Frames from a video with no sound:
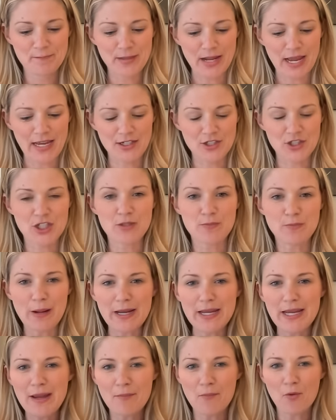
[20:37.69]
And she's
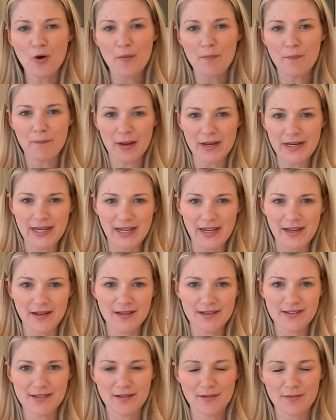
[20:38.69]
making more money